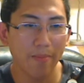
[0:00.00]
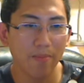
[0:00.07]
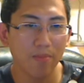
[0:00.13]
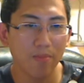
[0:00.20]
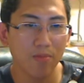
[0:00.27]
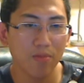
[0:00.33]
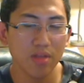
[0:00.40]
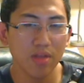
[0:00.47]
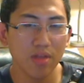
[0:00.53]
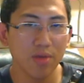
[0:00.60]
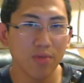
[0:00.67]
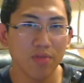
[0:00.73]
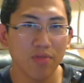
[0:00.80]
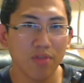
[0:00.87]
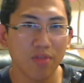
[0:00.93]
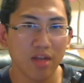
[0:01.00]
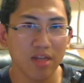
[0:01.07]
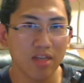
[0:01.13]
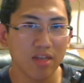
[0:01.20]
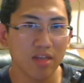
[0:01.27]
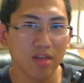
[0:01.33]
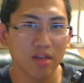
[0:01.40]
really
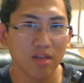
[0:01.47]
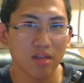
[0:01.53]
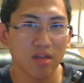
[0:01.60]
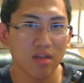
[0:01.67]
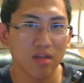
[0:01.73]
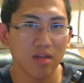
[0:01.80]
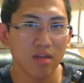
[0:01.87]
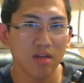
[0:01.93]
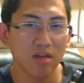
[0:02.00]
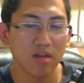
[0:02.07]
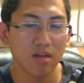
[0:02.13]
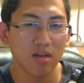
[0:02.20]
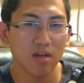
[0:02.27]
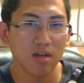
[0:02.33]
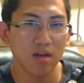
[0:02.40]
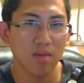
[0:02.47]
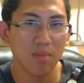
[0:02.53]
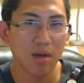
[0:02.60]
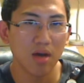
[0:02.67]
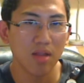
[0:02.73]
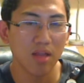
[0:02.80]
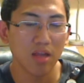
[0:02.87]
reflected
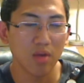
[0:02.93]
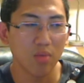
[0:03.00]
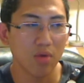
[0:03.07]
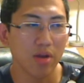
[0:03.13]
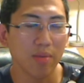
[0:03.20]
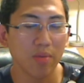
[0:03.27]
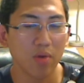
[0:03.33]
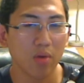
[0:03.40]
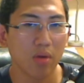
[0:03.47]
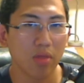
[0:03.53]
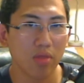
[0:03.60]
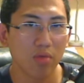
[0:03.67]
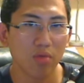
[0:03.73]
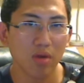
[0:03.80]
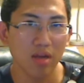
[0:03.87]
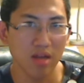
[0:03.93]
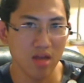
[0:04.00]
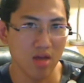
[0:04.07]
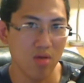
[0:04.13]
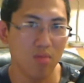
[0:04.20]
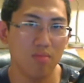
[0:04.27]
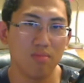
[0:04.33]
about like what I'm going through right
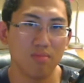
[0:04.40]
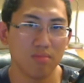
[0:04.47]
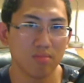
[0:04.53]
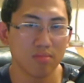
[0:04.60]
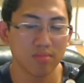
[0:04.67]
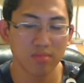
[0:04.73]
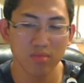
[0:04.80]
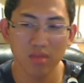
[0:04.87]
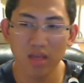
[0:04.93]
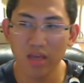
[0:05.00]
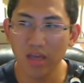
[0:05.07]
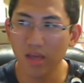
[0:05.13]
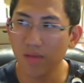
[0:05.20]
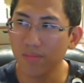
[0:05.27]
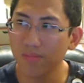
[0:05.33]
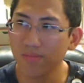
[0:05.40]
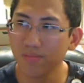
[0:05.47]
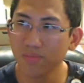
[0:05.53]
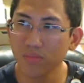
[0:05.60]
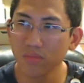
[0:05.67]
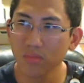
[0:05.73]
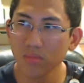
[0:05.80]
now. Like,
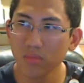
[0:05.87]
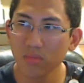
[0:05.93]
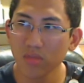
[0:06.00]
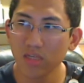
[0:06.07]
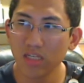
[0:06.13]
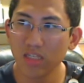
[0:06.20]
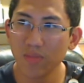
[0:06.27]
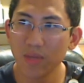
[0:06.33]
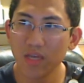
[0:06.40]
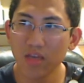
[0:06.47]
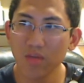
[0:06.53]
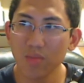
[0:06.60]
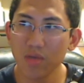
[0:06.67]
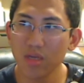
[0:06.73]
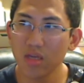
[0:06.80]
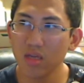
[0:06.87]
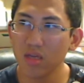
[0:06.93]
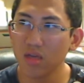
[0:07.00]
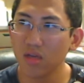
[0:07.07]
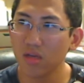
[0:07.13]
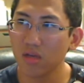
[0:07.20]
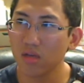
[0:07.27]
it's making
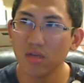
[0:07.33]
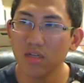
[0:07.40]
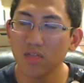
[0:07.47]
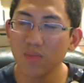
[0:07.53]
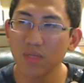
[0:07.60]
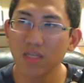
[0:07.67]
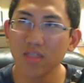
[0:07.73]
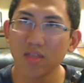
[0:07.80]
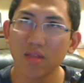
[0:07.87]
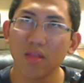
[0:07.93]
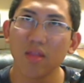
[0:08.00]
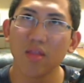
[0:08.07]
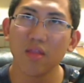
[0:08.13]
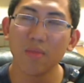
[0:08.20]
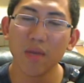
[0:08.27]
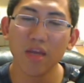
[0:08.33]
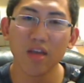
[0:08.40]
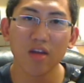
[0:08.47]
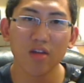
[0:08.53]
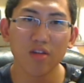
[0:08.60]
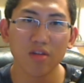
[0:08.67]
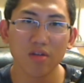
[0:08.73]
me... It's because the main
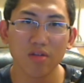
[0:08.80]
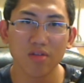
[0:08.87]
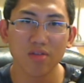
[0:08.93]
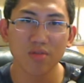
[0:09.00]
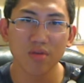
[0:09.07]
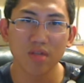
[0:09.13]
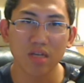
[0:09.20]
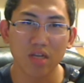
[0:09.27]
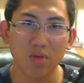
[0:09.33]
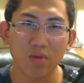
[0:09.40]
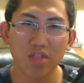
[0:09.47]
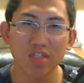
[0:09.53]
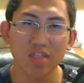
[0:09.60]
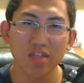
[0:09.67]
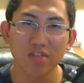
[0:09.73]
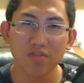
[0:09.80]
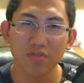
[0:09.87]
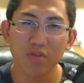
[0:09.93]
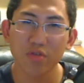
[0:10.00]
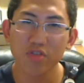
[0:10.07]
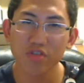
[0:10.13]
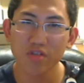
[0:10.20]
character sort of like questioned his
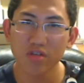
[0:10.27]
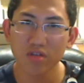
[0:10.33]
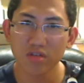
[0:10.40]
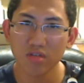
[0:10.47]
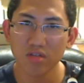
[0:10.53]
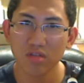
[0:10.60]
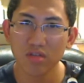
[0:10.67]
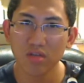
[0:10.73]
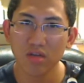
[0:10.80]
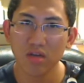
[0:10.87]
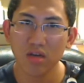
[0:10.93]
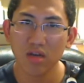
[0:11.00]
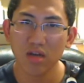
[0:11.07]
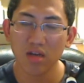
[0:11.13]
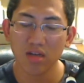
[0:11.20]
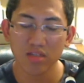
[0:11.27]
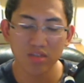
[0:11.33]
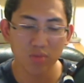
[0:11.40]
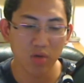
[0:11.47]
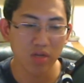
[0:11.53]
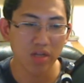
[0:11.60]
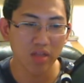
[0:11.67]
future because he
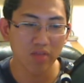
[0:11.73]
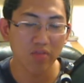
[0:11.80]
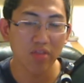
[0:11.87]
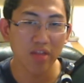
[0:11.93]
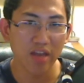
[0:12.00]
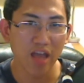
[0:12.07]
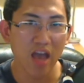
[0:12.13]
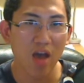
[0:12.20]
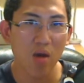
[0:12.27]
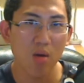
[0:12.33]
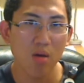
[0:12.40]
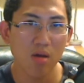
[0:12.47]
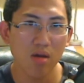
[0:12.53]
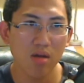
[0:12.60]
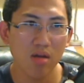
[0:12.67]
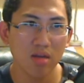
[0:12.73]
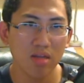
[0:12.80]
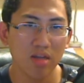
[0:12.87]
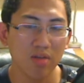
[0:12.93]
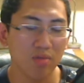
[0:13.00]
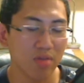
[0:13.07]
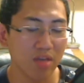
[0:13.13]
wanted to live in the now. He
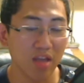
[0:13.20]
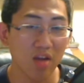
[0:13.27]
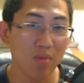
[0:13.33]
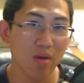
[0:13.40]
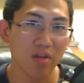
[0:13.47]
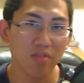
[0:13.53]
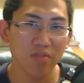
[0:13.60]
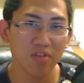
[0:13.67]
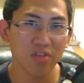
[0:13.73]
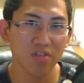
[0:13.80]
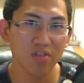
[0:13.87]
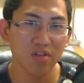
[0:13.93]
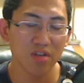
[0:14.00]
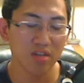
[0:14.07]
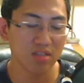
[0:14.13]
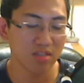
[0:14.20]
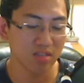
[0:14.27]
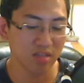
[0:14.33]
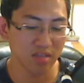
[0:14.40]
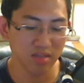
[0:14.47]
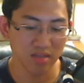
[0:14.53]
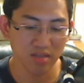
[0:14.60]
didn't really care about his future because
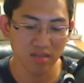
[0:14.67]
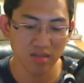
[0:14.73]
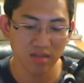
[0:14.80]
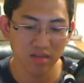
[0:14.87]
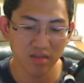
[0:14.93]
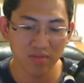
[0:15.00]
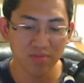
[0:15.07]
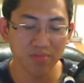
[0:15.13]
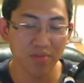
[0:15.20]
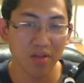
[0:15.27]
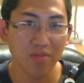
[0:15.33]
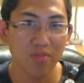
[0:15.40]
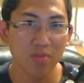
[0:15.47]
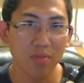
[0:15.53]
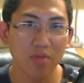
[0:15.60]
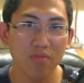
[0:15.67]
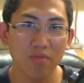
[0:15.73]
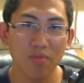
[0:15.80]
he was comfortable